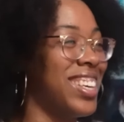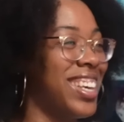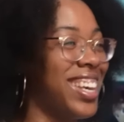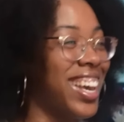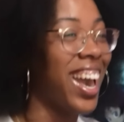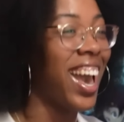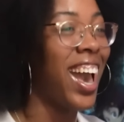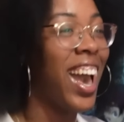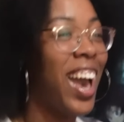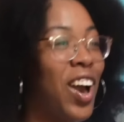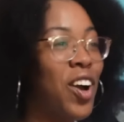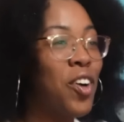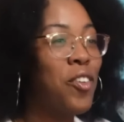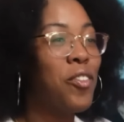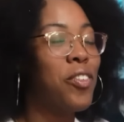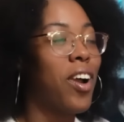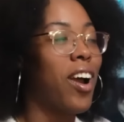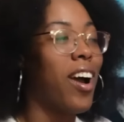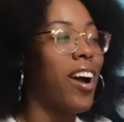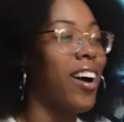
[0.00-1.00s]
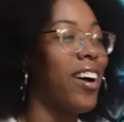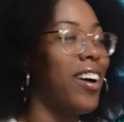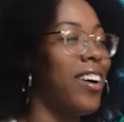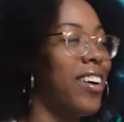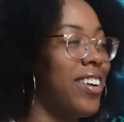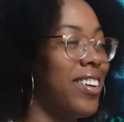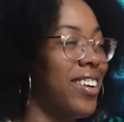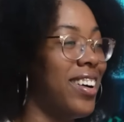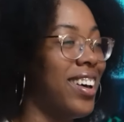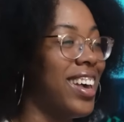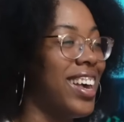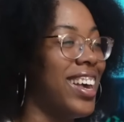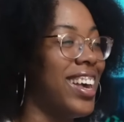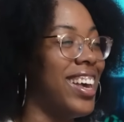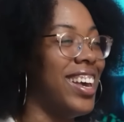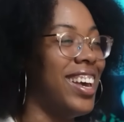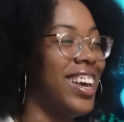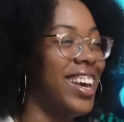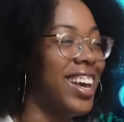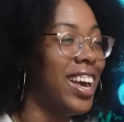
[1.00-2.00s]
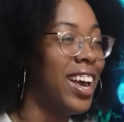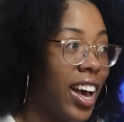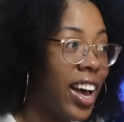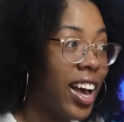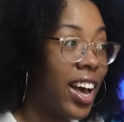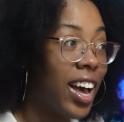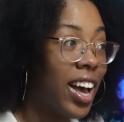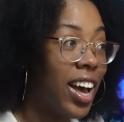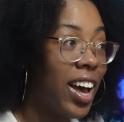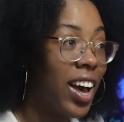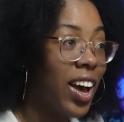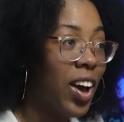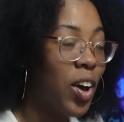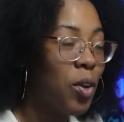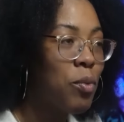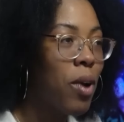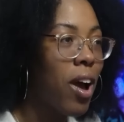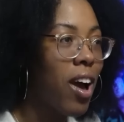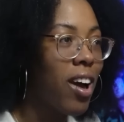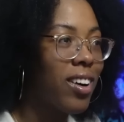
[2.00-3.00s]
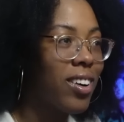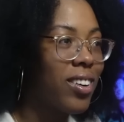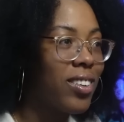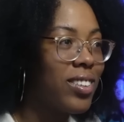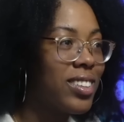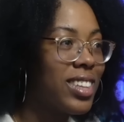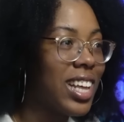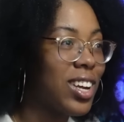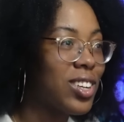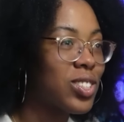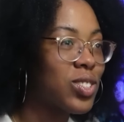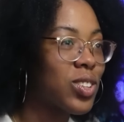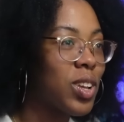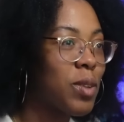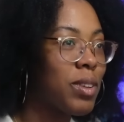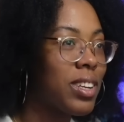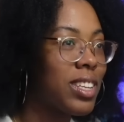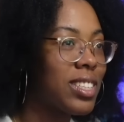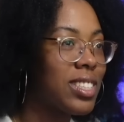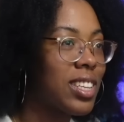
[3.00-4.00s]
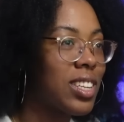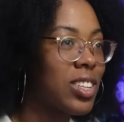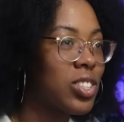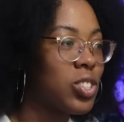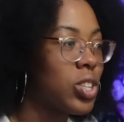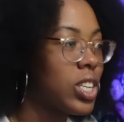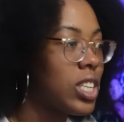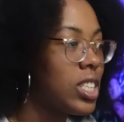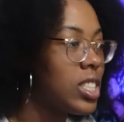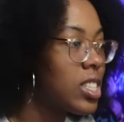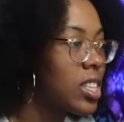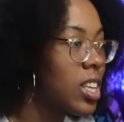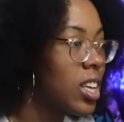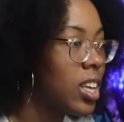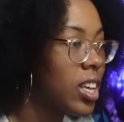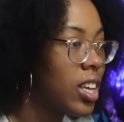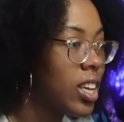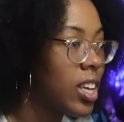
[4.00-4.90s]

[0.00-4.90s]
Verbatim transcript: me, bro, bro, they are screaming this in the streets.